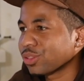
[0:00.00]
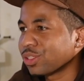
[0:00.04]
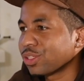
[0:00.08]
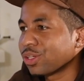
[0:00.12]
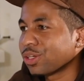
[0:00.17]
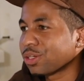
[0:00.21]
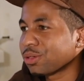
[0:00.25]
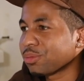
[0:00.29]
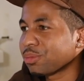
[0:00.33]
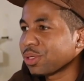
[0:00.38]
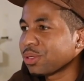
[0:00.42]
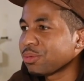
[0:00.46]
You know
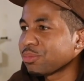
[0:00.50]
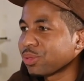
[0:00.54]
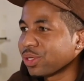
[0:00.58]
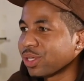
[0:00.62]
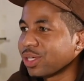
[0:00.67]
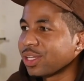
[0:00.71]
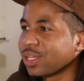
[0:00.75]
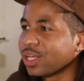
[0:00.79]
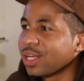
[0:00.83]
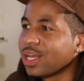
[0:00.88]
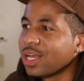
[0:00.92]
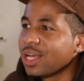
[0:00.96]
what I mean?
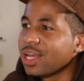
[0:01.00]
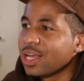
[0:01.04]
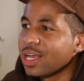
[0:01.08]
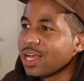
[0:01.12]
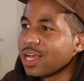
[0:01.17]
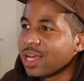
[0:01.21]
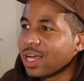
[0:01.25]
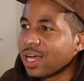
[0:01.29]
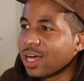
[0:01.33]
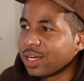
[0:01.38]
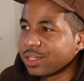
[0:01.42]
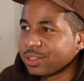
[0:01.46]
But
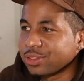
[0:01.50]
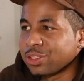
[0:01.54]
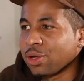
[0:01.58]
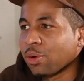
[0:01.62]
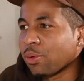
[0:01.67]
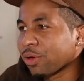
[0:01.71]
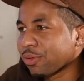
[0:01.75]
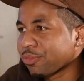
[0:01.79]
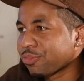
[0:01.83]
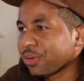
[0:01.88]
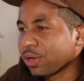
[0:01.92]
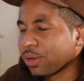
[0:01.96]

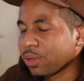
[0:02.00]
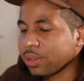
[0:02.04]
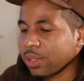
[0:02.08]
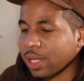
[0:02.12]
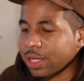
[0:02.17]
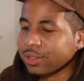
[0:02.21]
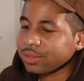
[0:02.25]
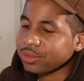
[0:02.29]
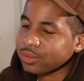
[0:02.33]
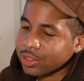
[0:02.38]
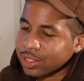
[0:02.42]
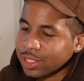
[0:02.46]
knowing felt
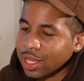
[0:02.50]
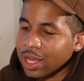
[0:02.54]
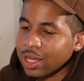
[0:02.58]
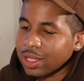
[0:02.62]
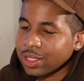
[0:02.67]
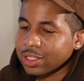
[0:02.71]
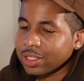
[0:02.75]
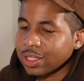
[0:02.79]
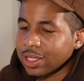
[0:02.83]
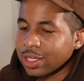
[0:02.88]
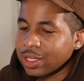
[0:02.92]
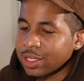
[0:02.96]
like that,
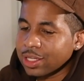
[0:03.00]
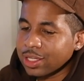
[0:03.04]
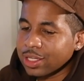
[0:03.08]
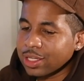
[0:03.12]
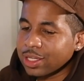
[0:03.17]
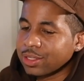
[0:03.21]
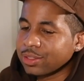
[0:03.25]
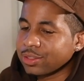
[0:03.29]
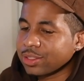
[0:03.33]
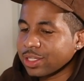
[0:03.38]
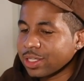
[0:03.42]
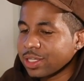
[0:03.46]

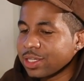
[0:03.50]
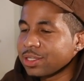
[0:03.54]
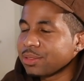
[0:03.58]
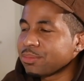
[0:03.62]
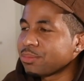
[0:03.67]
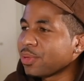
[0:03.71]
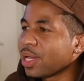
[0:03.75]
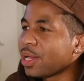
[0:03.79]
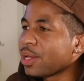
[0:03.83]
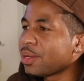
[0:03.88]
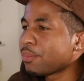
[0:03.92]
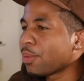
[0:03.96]

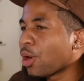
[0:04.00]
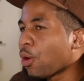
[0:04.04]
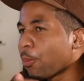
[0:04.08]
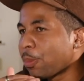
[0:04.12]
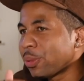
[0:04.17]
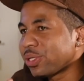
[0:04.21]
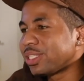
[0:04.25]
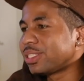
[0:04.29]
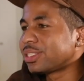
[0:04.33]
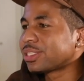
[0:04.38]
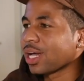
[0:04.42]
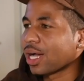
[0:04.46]
it
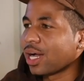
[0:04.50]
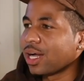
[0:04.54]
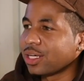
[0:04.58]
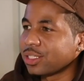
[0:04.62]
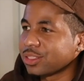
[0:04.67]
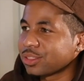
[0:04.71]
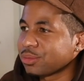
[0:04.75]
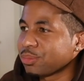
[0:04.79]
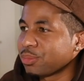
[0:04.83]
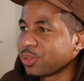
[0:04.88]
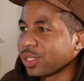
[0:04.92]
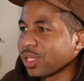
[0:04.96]
opened his
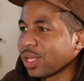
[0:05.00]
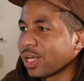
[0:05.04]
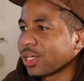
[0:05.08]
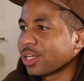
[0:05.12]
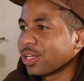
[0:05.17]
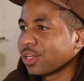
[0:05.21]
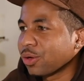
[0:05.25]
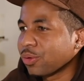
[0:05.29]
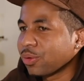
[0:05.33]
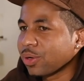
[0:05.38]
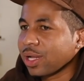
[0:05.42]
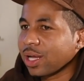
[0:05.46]
eyes to be like, you
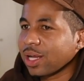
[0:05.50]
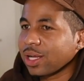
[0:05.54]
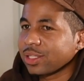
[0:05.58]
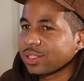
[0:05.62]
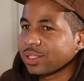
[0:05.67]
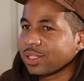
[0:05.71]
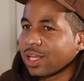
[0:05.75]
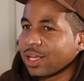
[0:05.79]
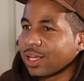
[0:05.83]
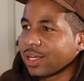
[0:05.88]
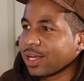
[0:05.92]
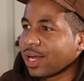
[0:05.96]
know what,
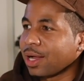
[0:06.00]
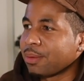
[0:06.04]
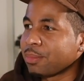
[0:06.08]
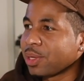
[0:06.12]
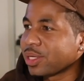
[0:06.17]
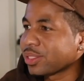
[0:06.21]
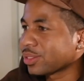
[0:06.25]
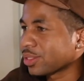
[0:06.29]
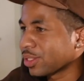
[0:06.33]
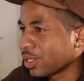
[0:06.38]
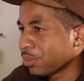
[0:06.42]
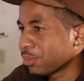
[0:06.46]
I
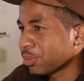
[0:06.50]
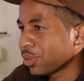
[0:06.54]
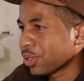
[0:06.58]
messed up.